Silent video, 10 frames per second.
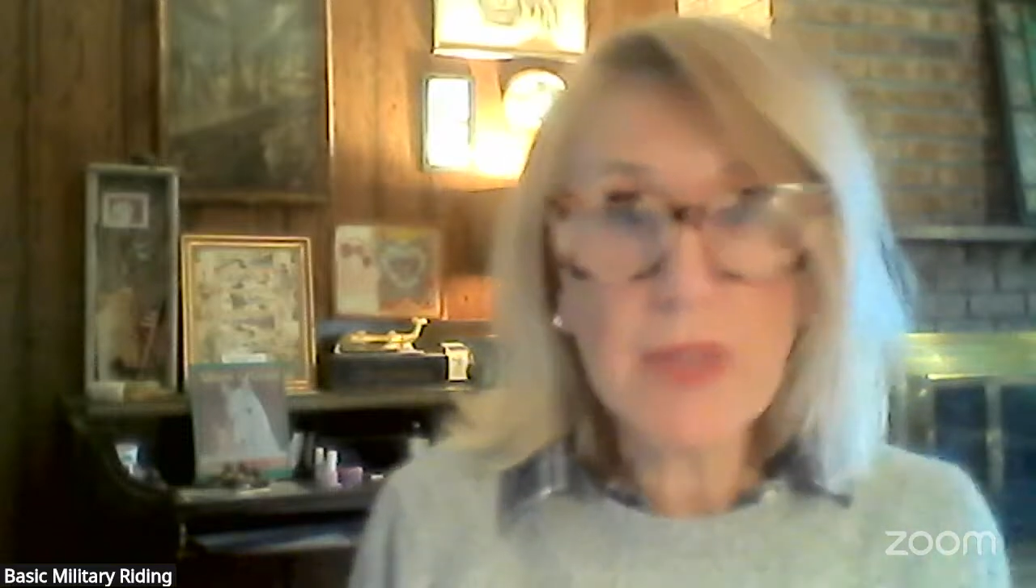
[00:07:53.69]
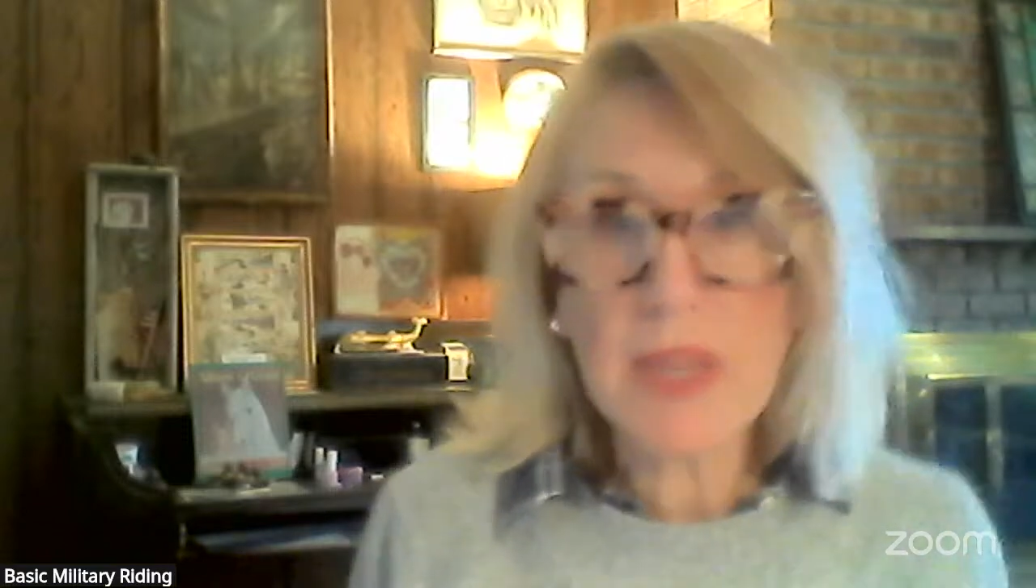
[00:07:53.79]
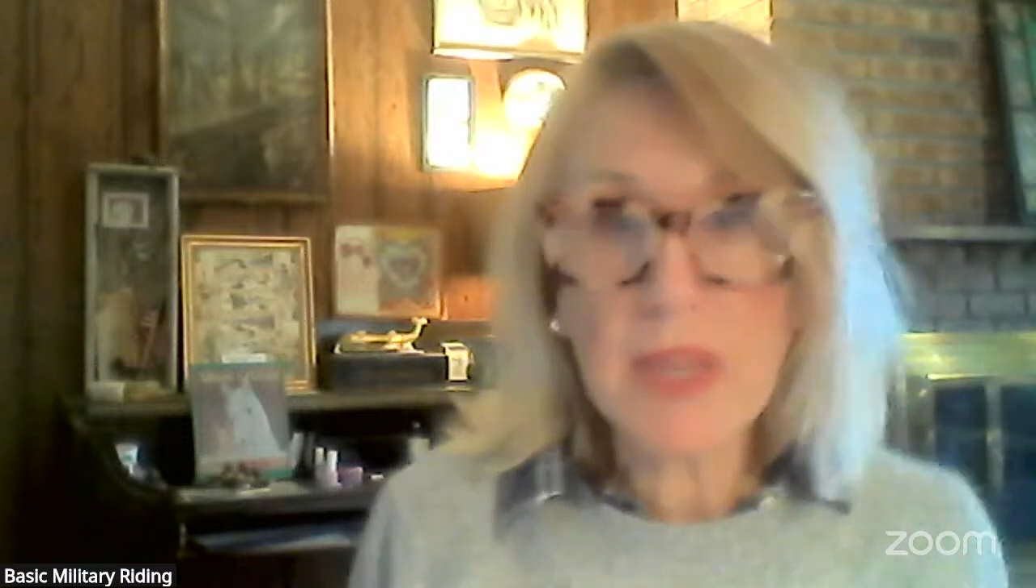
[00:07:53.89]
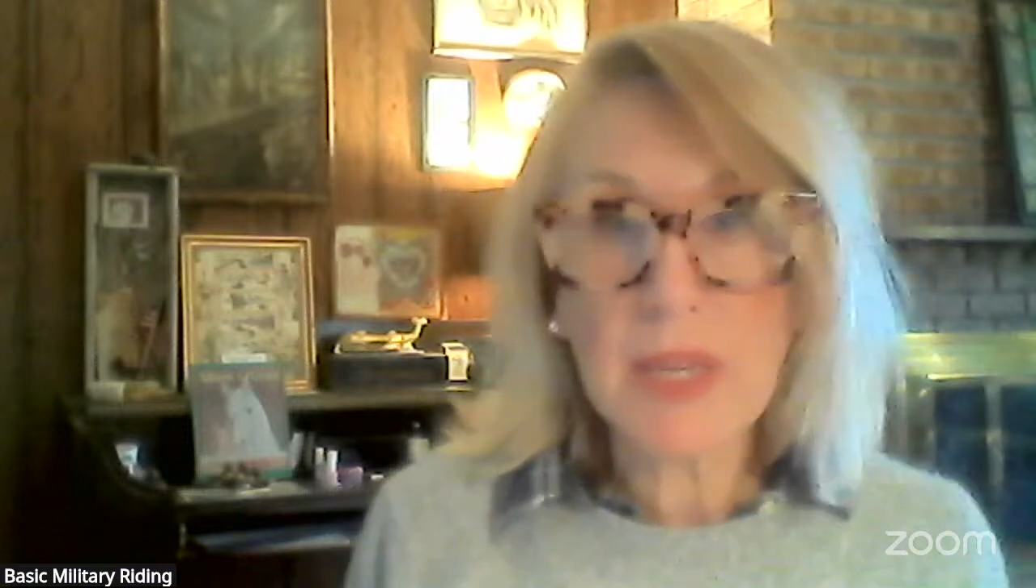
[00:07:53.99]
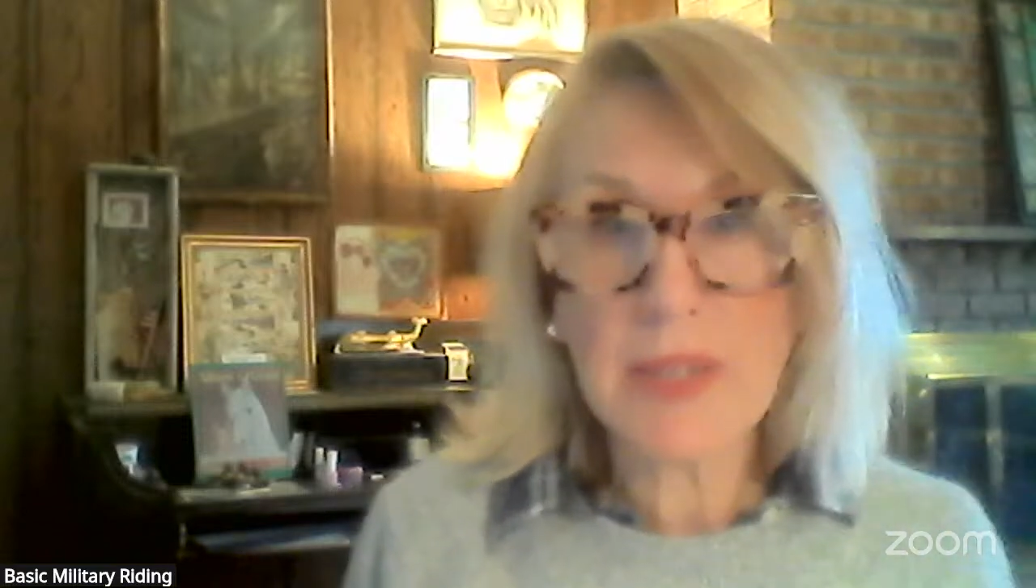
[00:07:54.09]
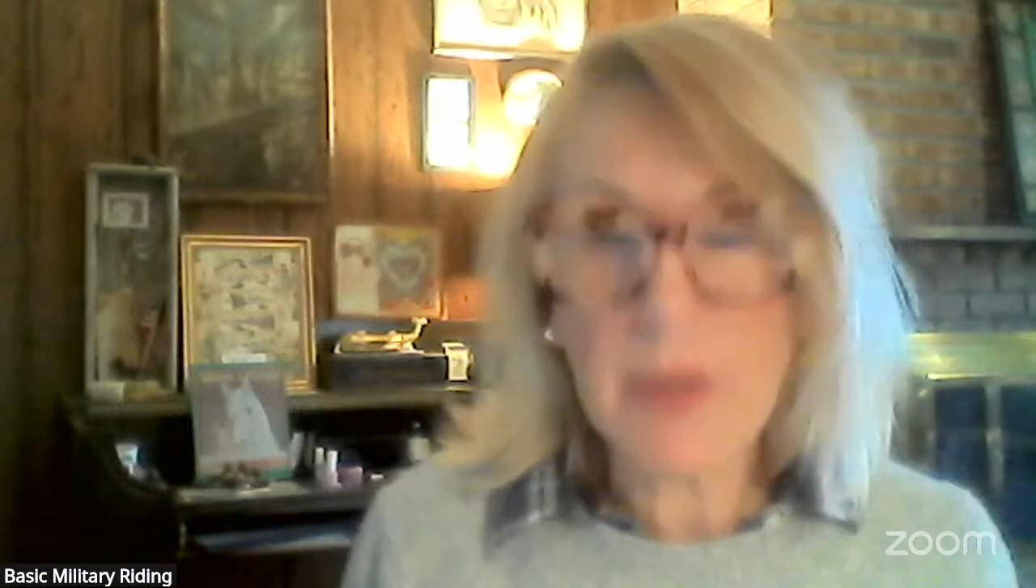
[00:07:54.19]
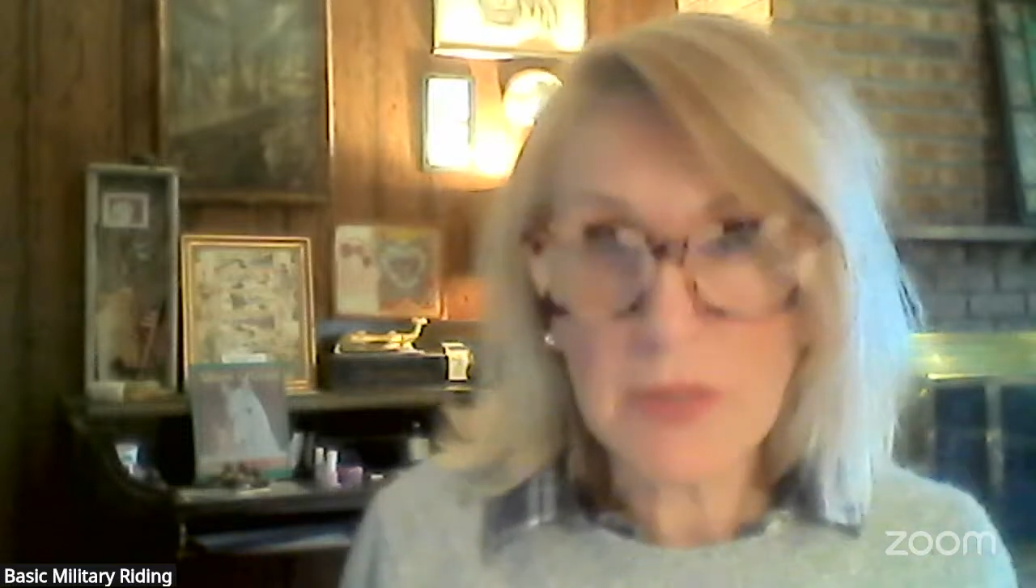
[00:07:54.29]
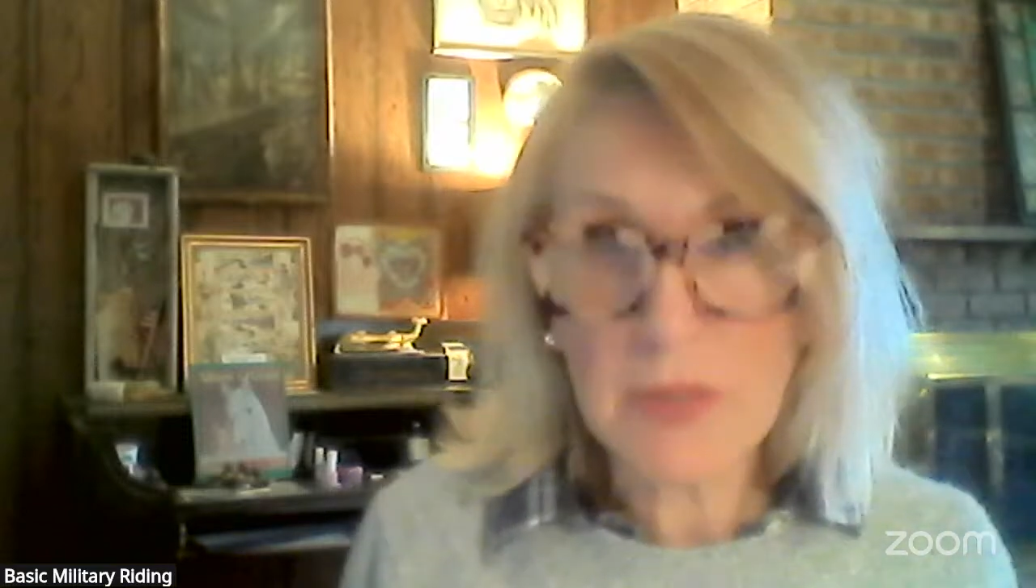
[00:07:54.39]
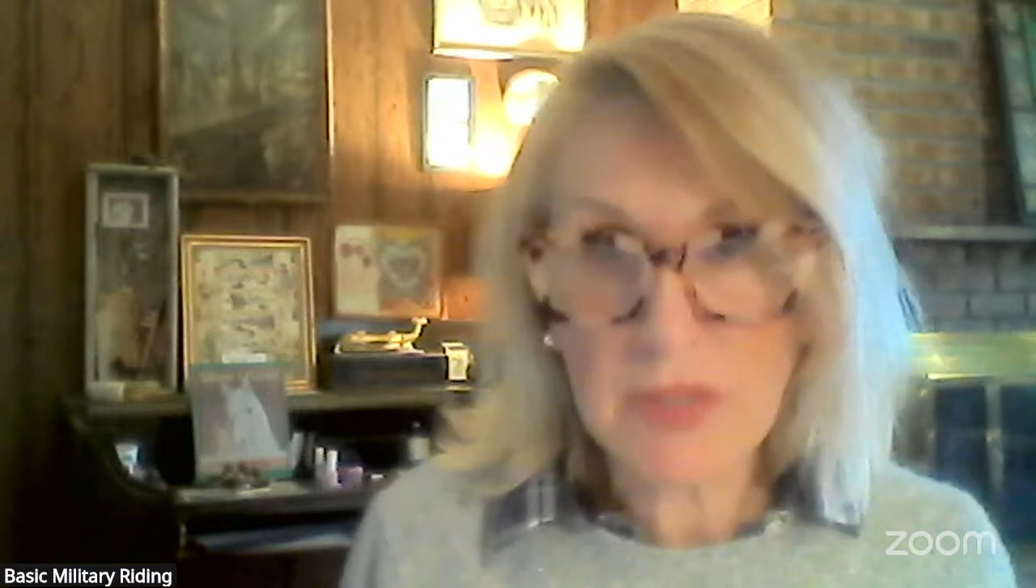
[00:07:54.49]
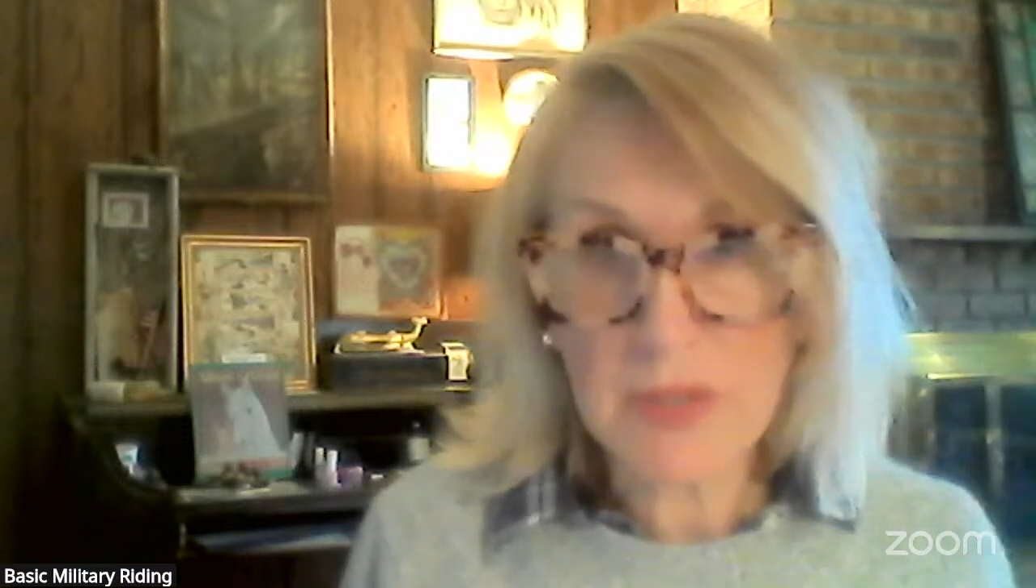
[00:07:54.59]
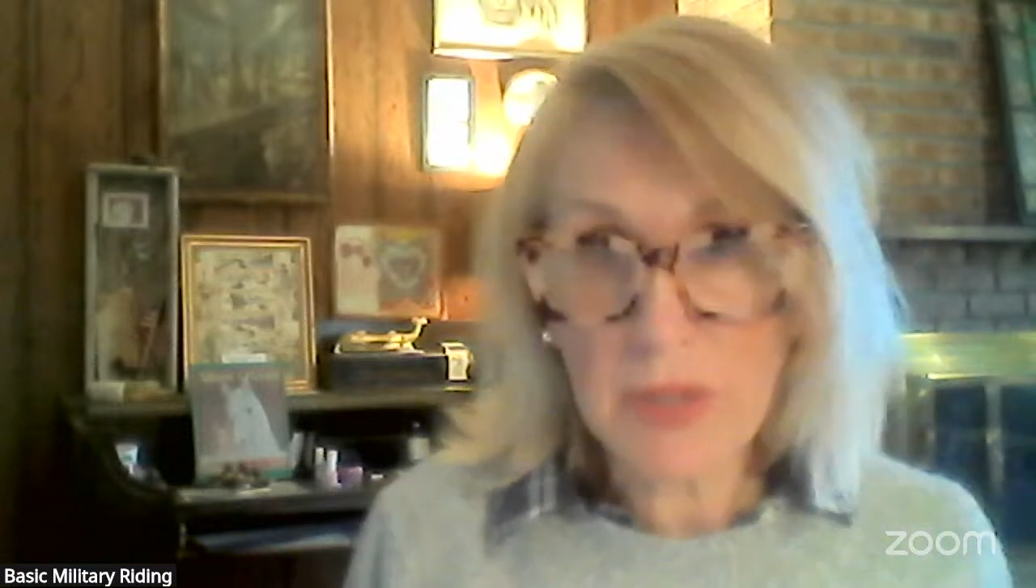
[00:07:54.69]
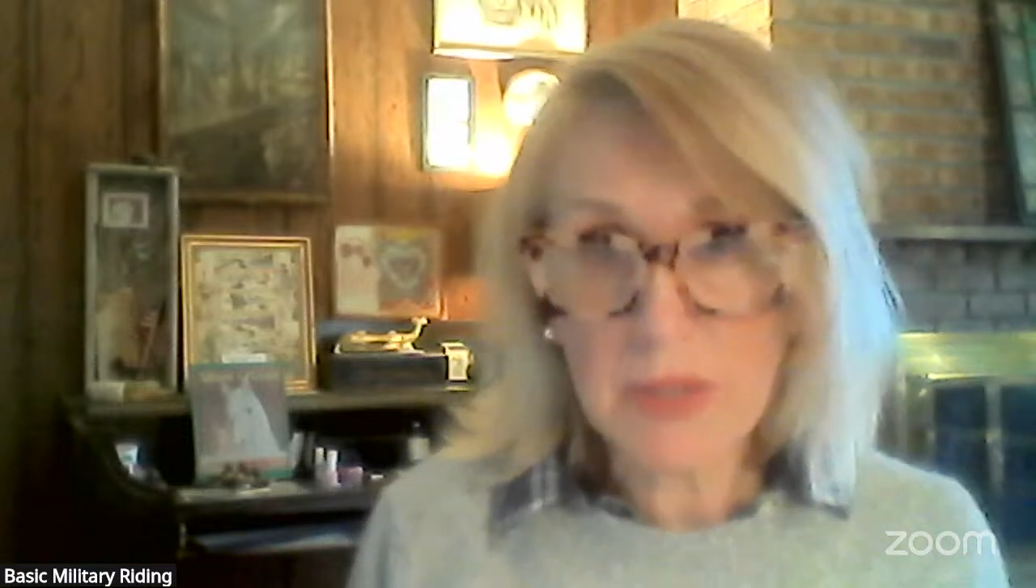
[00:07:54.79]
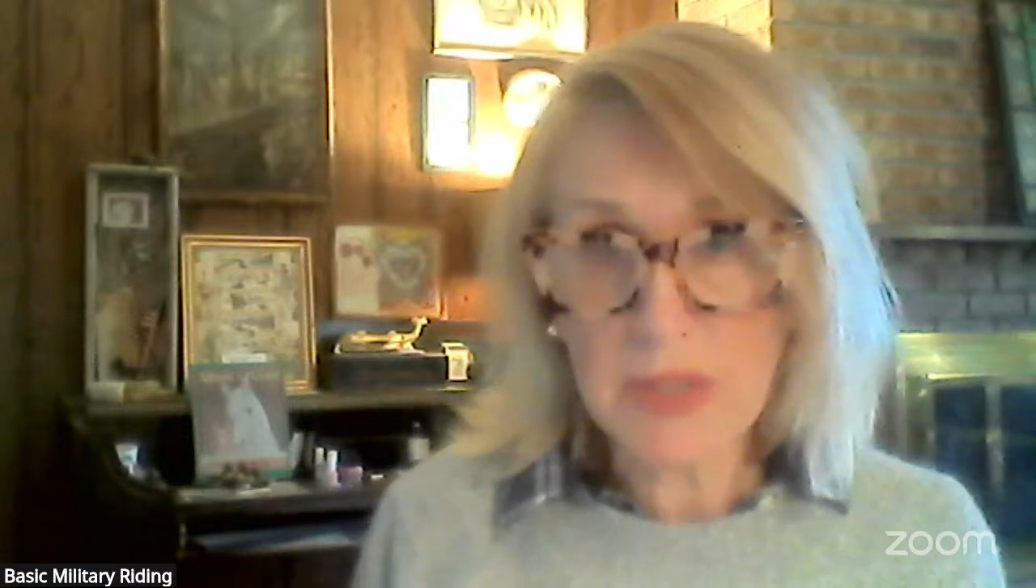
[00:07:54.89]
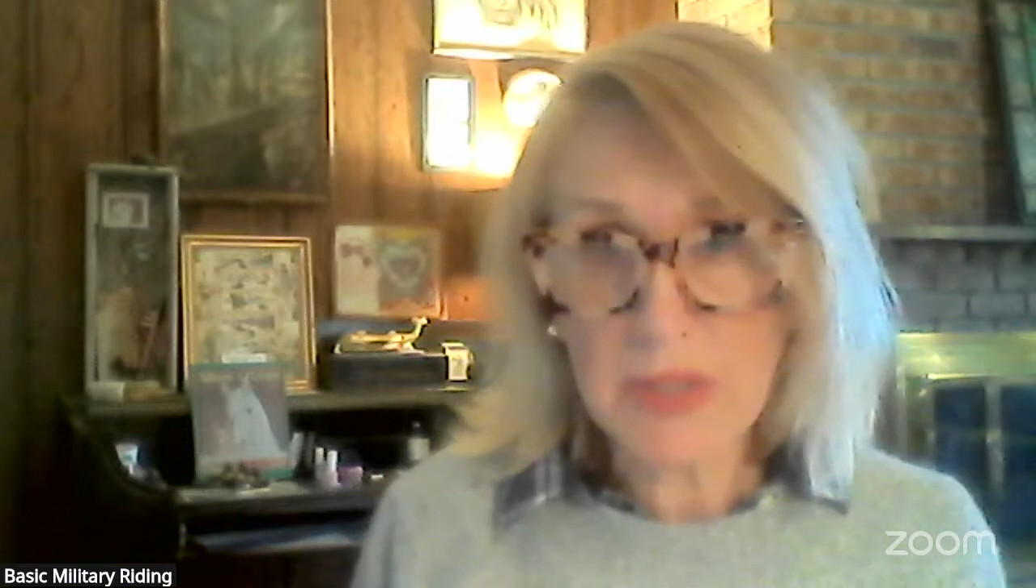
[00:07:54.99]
needs to